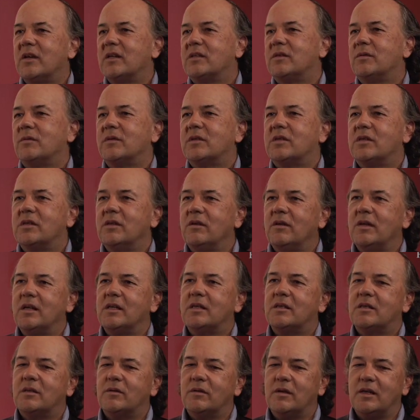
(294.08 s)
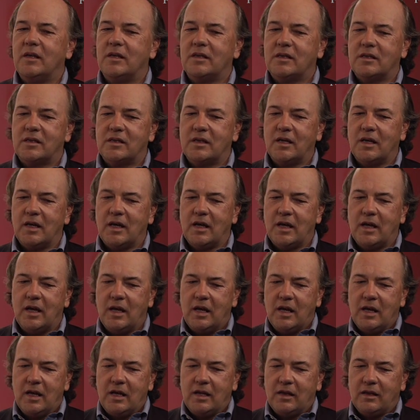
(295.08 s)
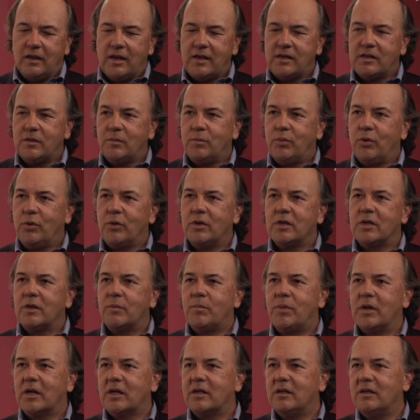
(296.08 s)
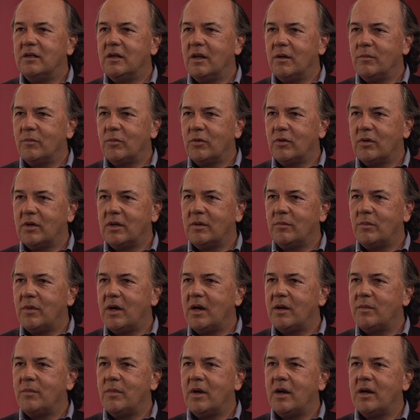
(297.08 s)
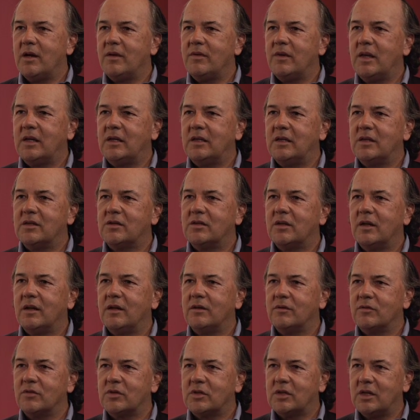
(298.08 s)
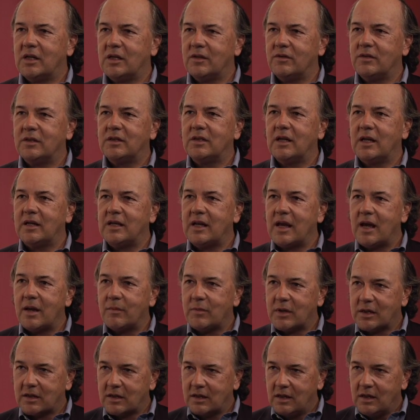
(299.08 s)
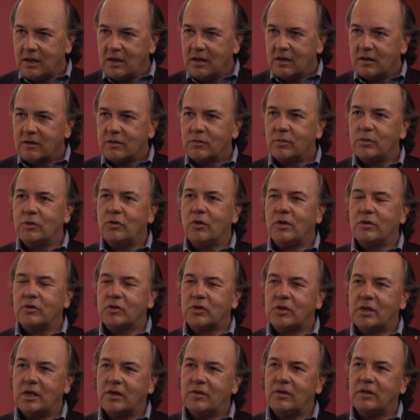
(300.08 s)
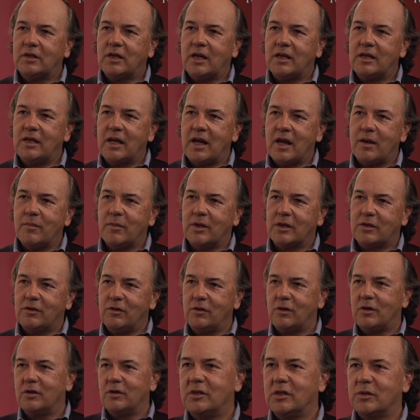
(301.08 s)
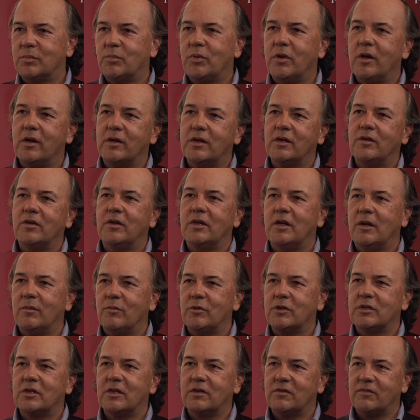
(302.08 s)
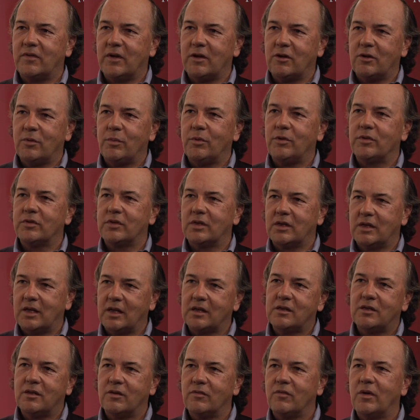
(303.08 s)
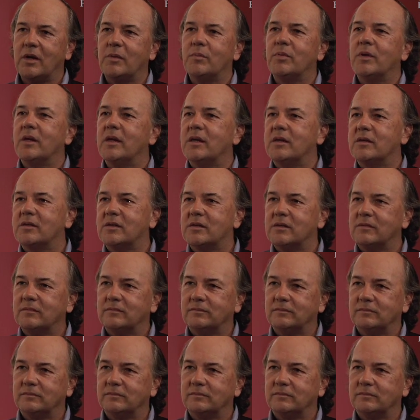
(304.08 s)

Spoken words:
right. So it's less important to pick a number in my mind than it is to understand the dynamic. Because when you understand the dynamic, you just plug in the numbers as variables and get to the right place.